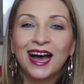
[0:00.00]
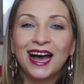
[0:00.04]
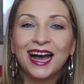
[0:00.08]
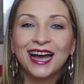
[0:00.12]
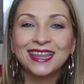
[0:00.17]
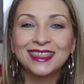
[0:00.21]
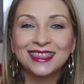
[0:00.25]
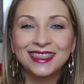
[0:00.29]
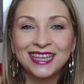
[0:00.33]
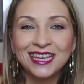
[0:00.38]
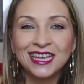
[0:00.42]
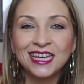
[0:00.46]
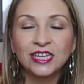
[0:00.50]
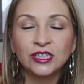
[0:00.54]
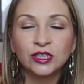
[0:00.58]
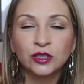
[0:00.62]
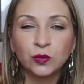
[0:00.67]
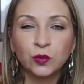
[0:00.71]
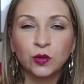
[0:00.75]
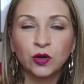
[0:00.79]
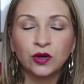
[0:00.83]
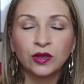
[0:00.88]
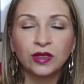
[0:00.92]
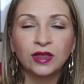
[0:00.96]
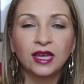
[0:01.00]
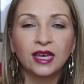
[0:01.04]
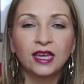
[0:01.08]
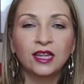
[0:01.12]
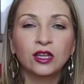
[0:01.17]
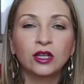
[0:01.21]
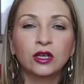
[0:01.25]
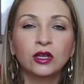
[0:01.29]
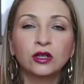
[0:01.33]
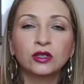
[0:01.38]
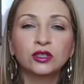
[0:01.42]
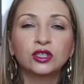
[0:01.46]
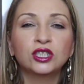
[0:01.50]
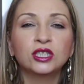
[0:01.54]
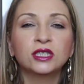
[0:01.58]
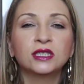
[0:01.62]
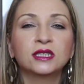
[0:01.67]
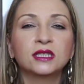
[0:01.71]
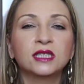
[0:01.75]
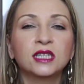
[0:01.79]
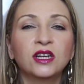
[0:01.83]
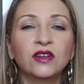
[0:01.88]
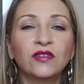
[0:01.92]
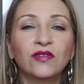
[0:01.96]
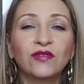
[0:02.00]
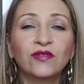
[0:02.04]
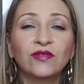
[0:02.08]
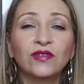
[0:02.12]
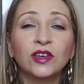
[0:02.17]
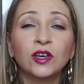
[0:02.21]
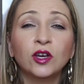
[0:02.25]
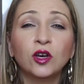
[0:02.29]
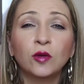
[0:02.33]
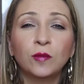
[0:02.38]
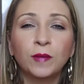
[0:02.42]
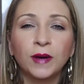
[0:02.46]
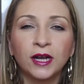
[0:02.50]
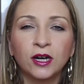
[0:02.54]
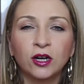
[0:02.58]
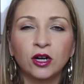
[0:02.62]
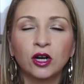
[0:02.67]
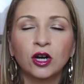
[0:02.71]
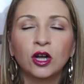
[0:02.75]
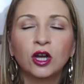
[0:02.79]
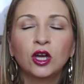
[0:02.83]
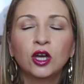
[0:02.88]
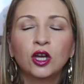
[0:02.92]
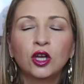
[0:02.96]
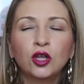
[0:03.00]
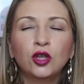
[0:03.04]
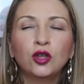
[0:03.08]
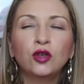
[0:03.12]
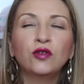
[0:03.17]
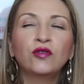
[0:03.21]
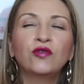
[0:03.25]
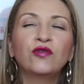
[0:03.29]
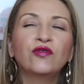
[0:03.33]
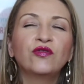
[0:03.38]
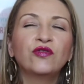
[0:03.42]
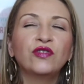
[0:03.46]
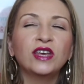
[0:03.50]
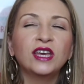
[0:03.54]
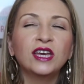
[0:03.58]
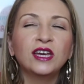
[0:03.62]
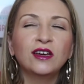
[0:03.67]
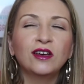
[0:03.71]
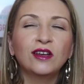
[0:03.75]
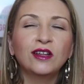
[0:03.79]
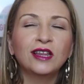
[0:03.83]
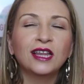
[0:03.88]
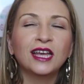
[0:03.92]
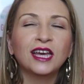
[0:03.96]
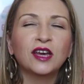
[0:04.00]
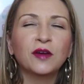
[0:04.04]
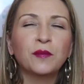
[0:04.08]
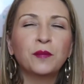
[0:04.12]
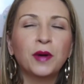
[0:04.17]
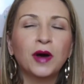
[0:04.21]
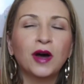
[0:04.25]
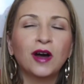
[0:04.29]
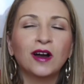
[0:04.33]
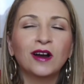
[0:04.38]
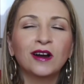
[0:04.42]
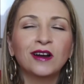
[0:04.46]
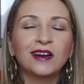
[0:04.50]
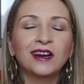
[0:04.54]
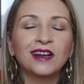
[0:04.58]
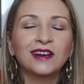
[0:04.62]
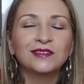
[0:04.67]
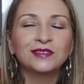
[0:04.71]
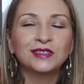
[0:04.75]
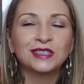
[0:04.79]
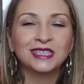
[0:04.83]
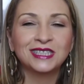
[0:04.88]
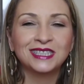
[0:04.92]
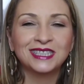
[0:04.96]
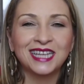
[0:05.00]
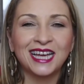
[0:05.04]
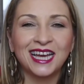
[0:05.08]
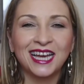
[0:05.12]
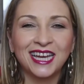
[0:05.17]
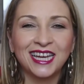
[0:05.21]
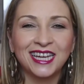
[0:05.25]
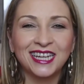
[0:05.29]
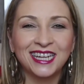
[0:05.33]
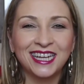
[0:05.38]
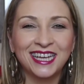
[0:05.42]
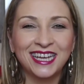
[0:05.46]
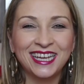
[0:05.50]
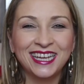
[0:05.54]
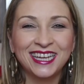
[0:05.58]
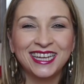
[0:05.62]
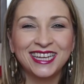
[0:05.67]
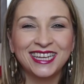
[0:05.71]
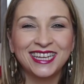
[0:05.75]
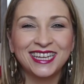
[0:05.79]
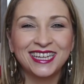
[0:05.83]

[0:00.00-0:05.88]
I think it's worth it. You're just going to feel better. You feel like a part of society.